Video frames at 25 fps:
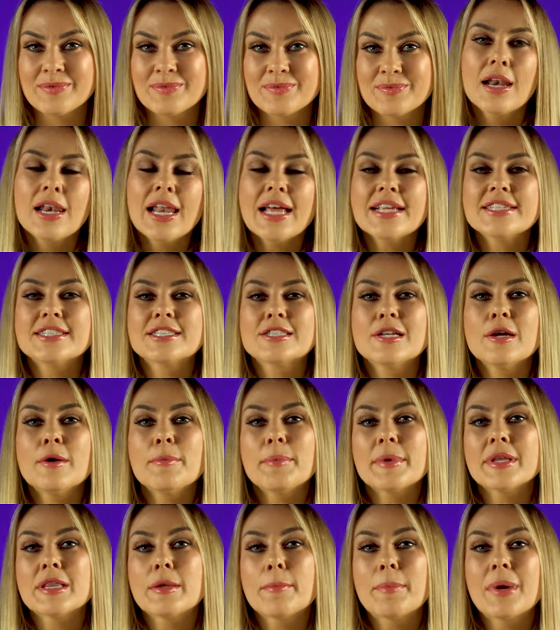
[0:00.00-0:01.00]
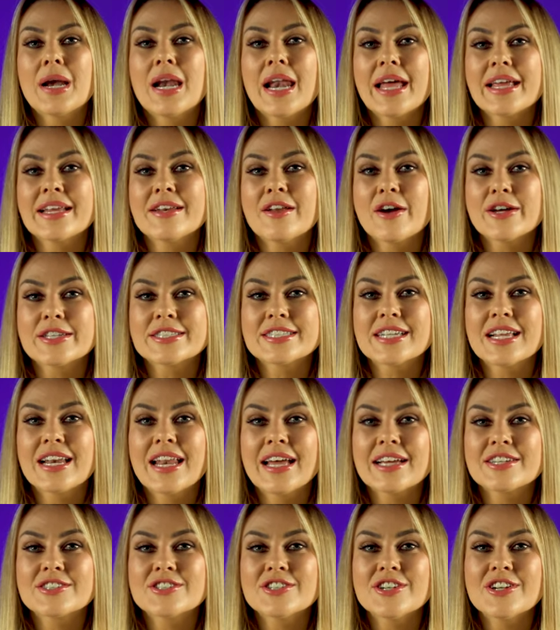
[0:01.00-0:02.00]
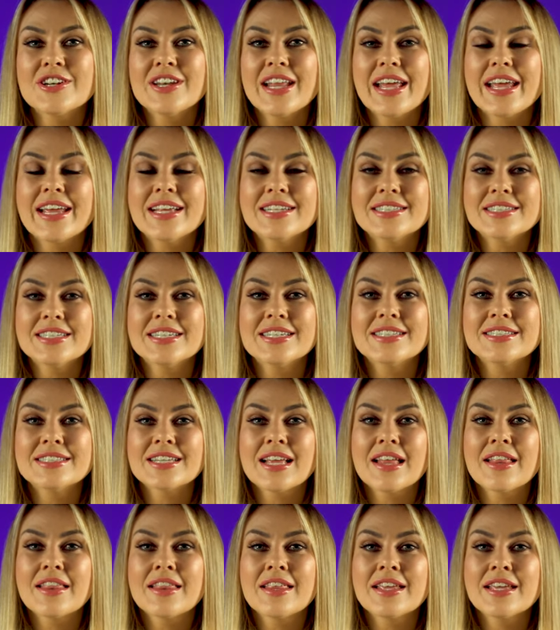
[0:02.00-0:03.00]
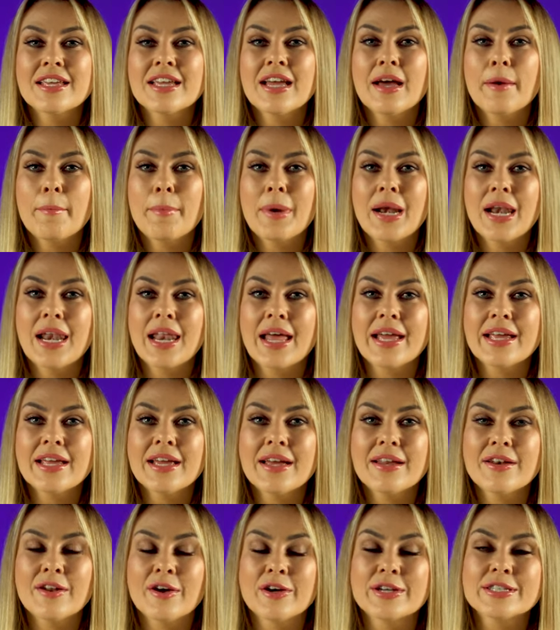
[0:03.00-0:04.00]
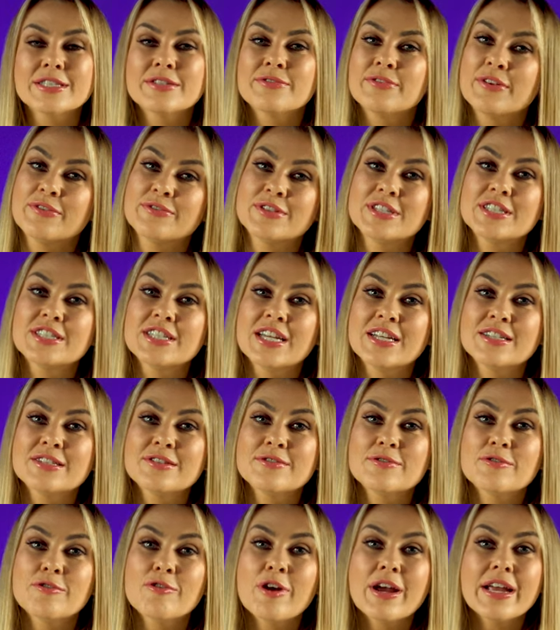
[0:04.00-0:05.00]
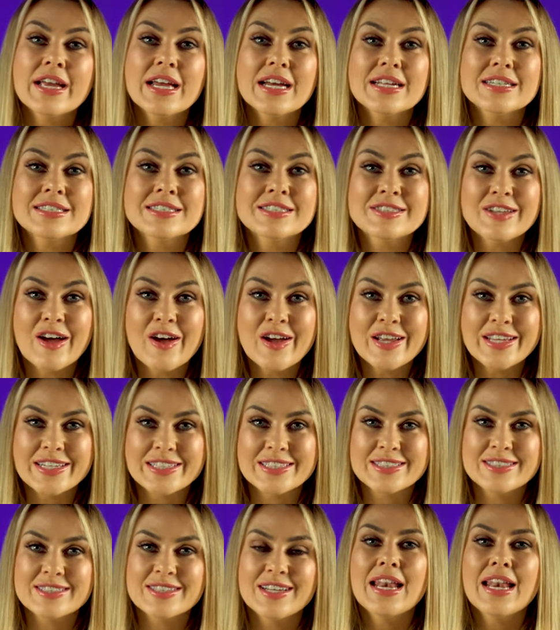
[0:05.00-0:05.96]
Last up in the Play Nice collection, it is the Play Nice 50 Shades of Grey dice.